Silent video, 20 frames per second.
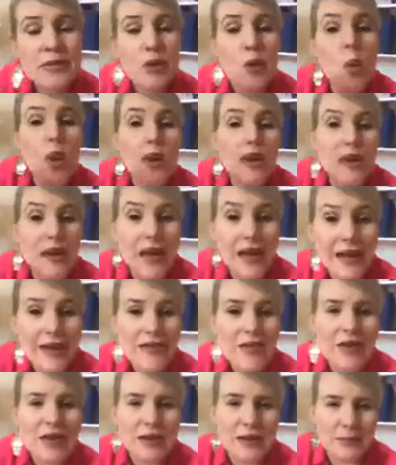quite like
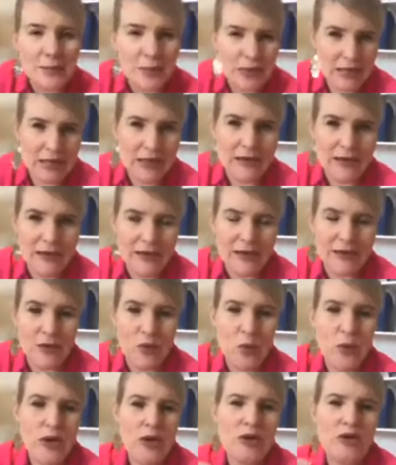that at the beginning,
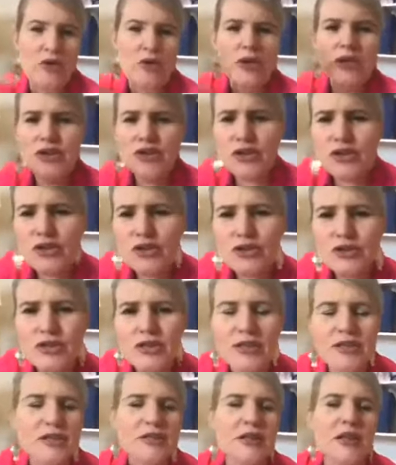where you're introducing
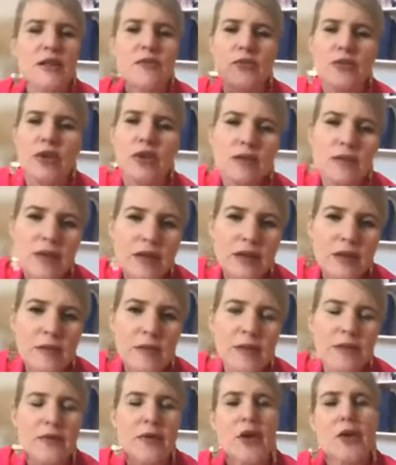yourself, you're giving a little bit
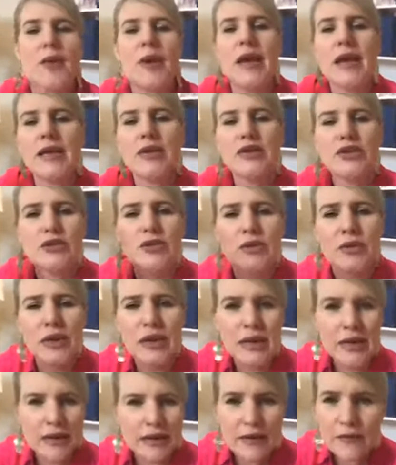of a cred, you're
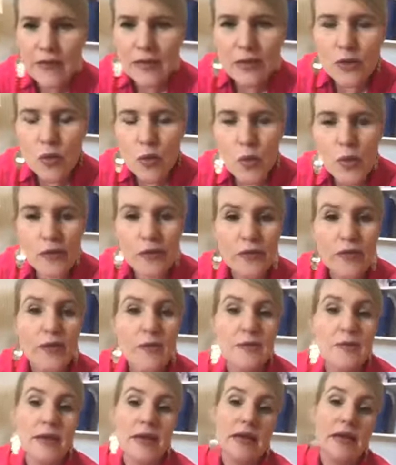giving the
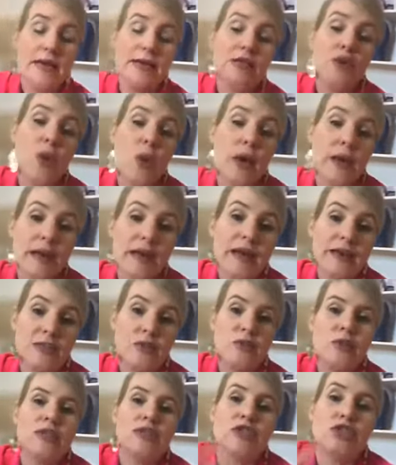whiffham, is quite nice
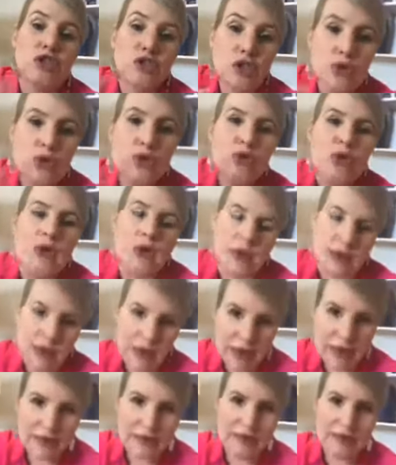when it's you
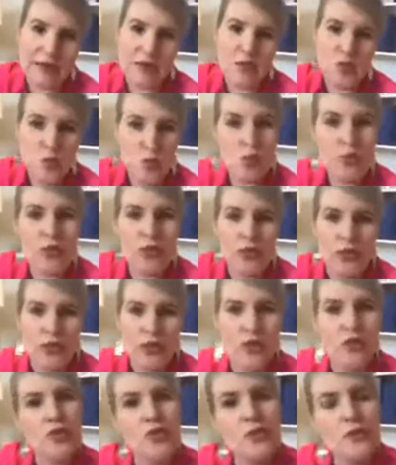connecting with the
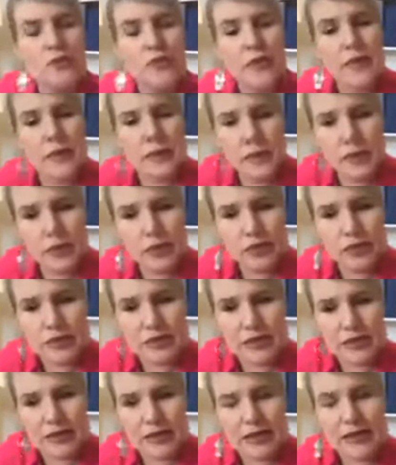group very
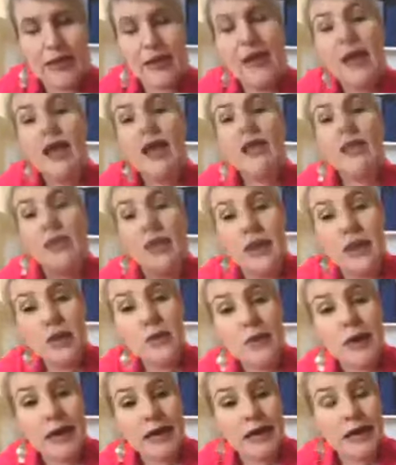personally. Then you
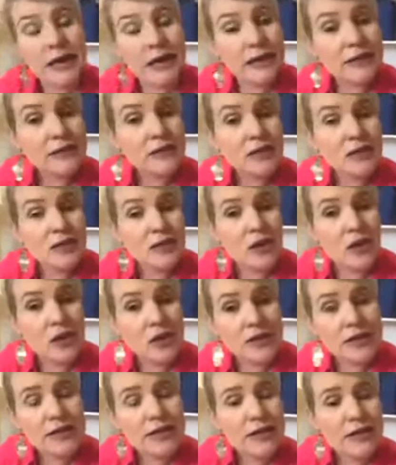might get into the
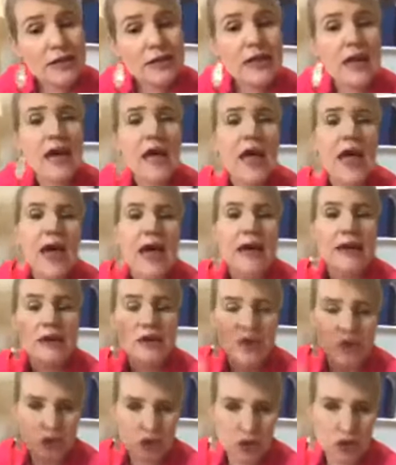content and
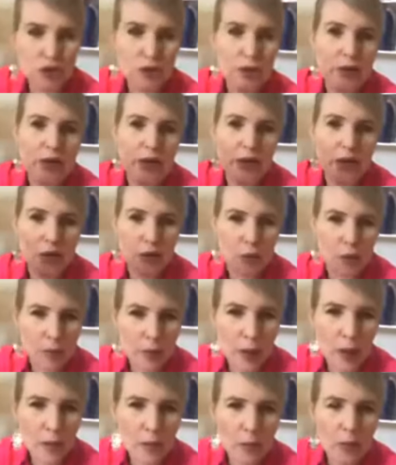you're showing your
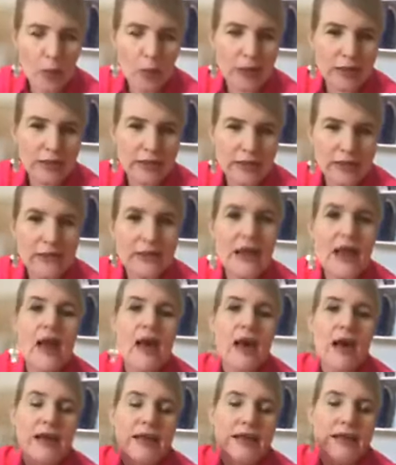PowerPoint
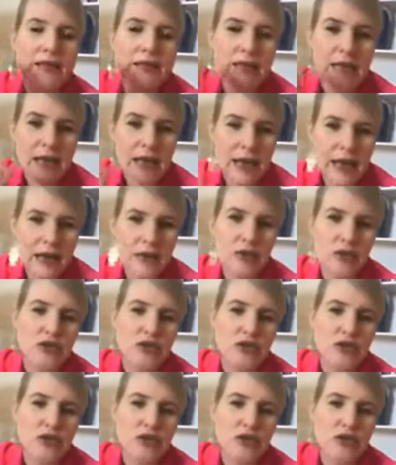slides, and you're